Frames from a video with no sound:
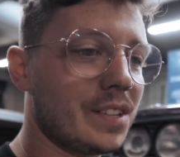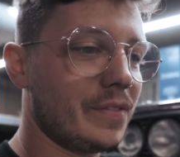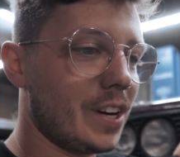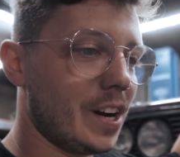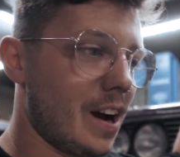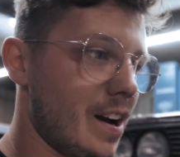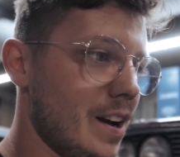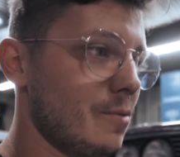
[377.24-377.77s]
is
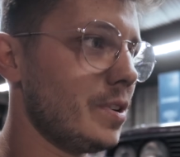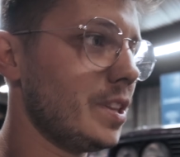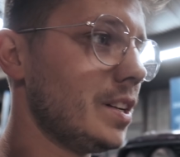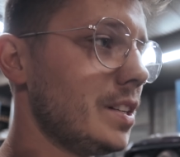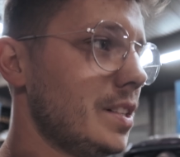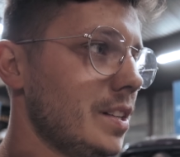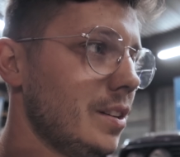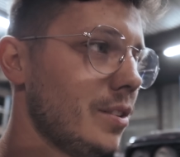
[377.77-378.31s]
very high, we
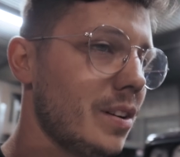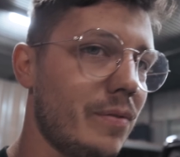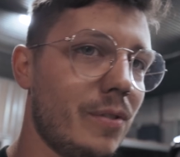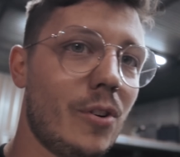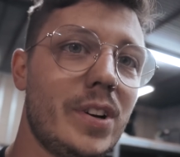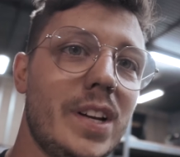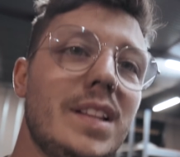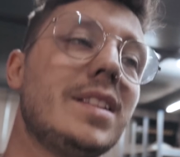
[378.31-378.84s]
didn't see it on the
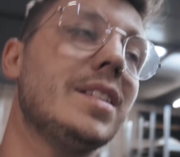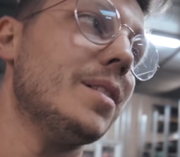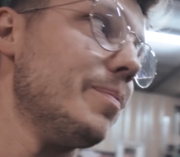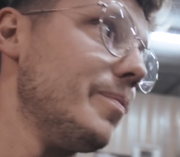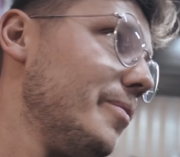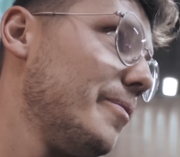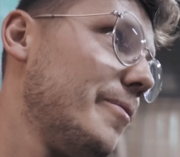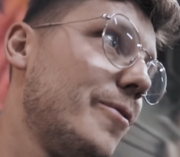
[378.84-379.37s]
floor yet, the
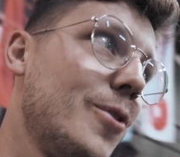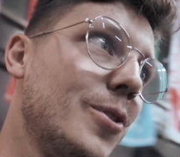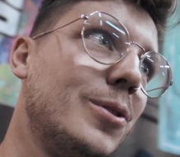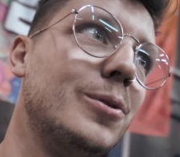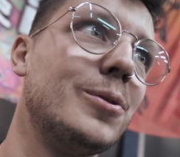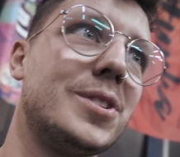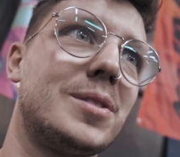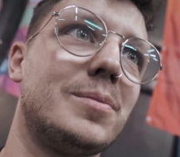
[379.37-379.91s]
front
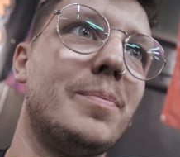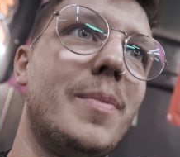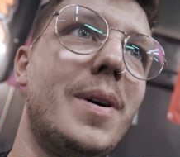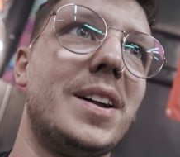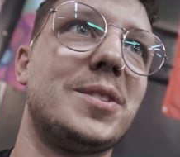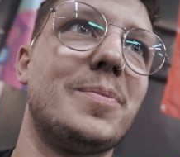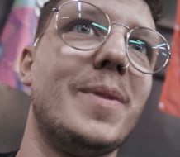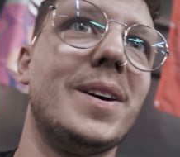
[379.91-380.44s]
looks much